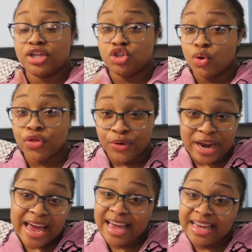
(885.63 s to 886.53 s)
two or three
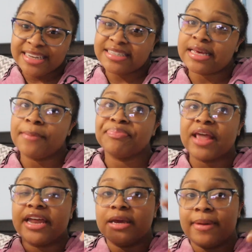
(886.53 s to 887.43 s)
days.
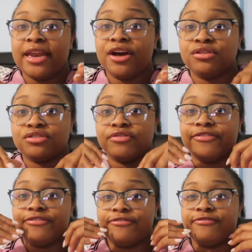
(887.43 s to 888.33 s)
I did my nails
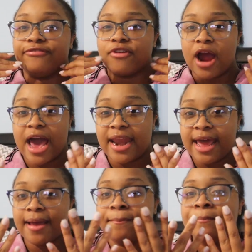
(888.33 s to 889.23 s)

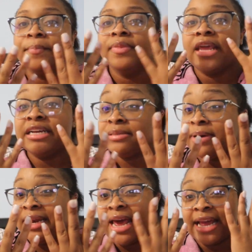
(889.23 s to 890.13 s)
Friday. It's
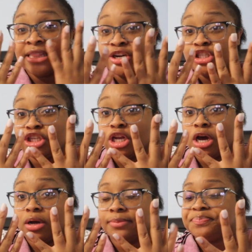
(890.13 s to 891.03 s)
Monday. They're still
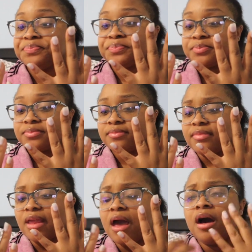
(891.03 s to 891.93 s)
on.
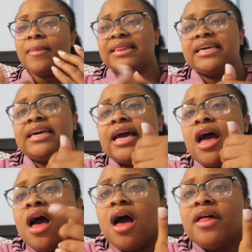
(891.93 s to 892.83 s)
Um, I think
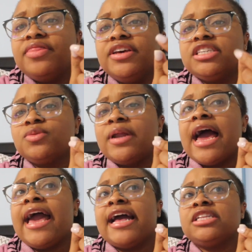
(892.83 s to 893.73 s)
this one
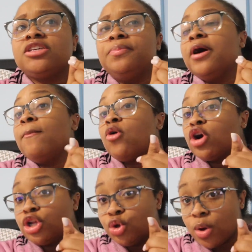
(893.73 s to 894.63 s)
I had to put more
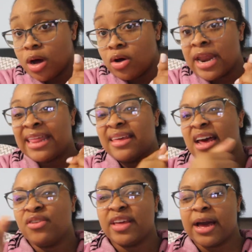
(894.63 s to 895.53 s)
glue on. I, I
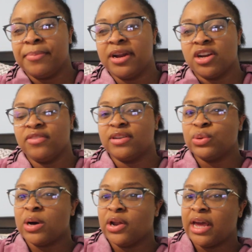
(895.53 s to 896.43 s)
don't think I put enough
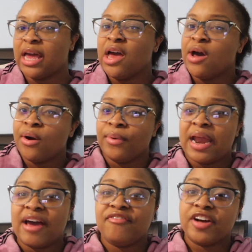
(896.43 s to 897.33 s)
glue on it when
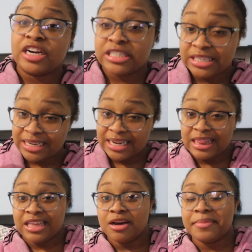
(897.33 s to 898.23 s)
I first
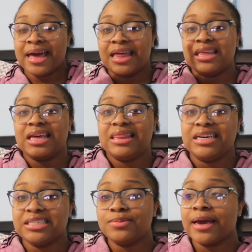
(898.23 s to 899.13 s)
did them. And then
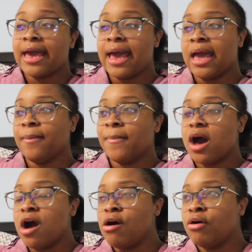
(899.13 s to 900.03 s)
this one came
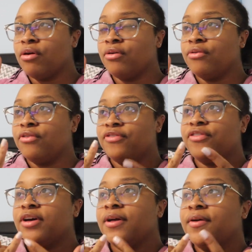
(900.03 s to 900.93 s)
off